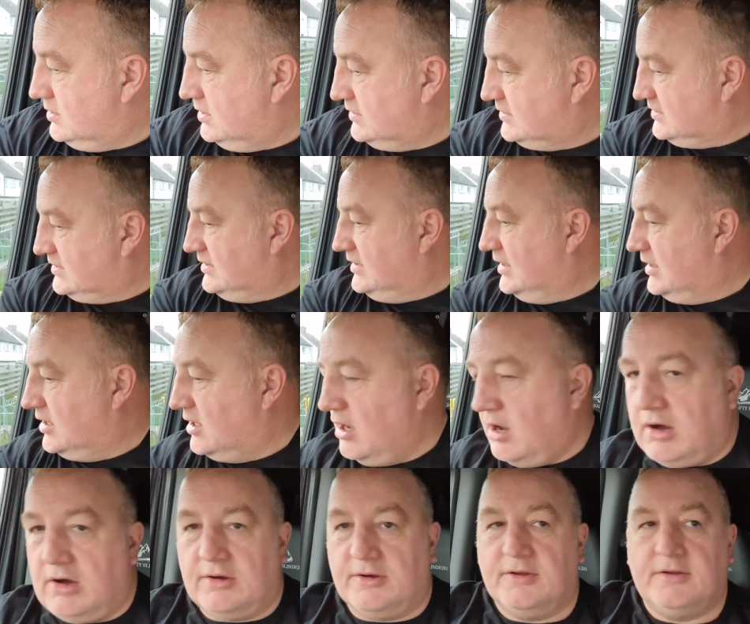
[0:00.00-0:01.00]
That's
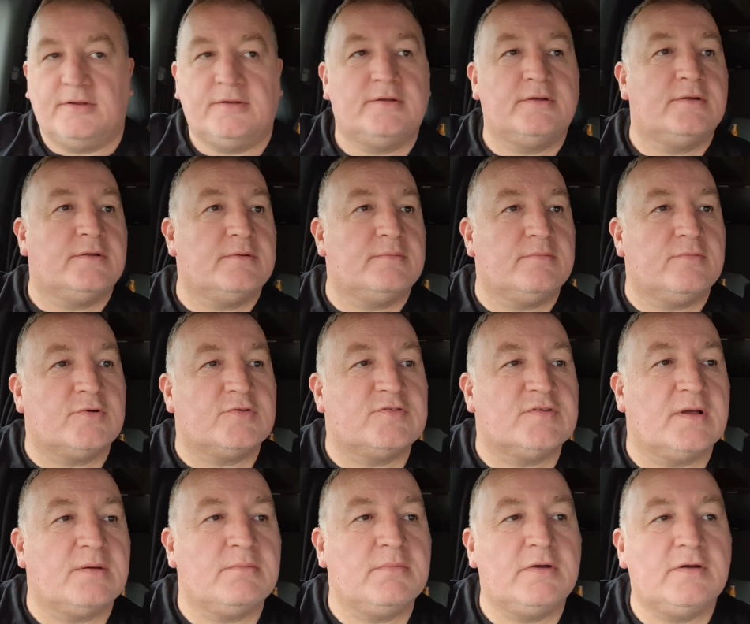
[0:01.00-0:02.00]
gone.
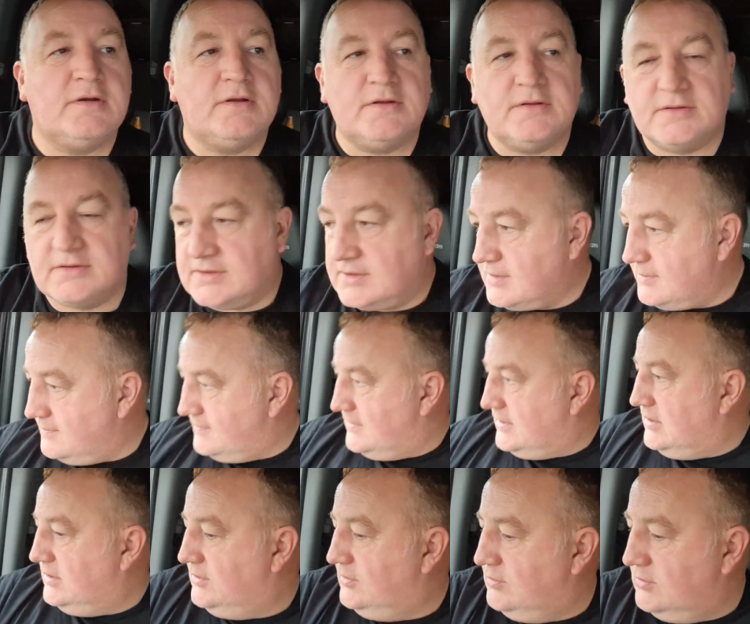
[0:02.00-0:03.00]
What's that mirror?
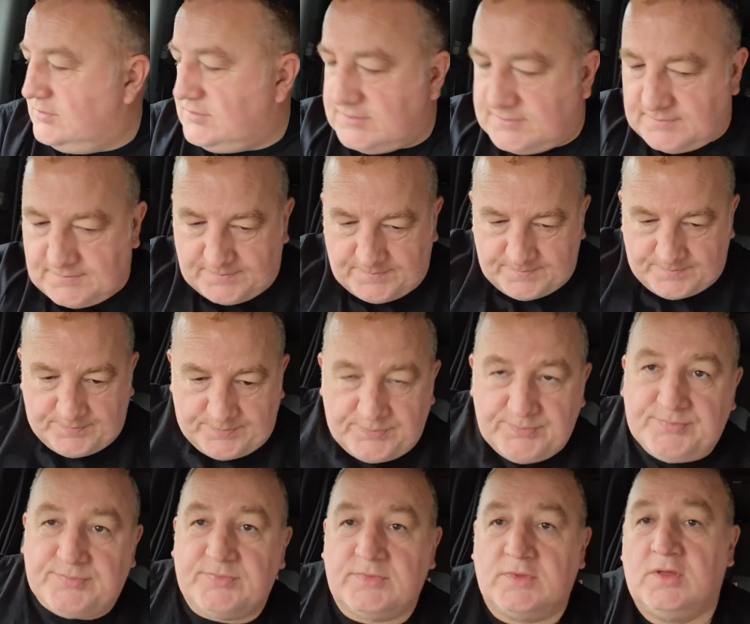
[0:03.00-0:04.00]
Levers.
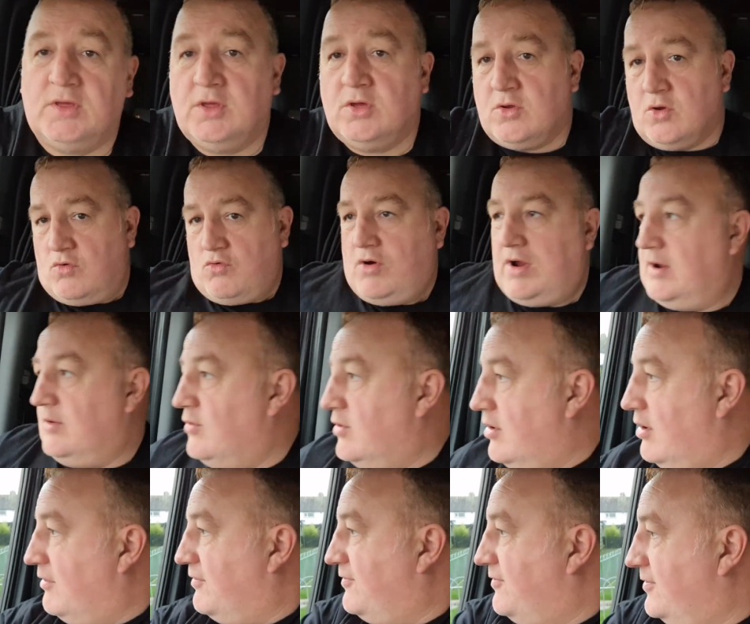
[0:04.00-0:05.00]
Right,
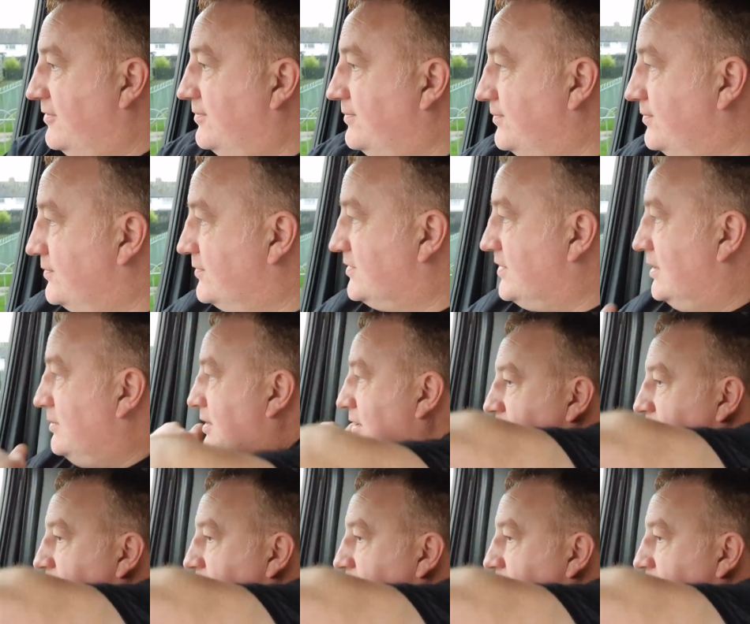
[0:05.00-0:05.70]
we're off. See